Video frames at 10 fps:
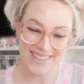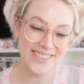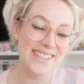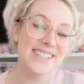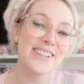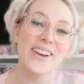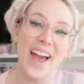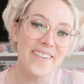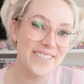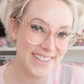So just
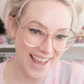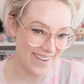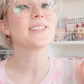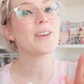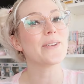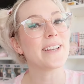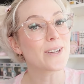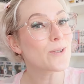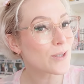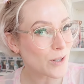look out for that. So
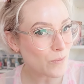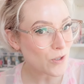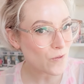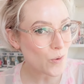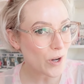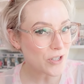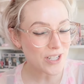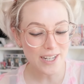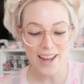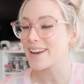thank you so much for
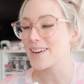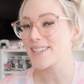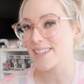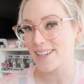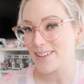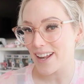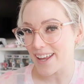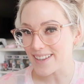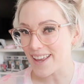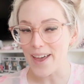watching and I'll see you
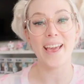later.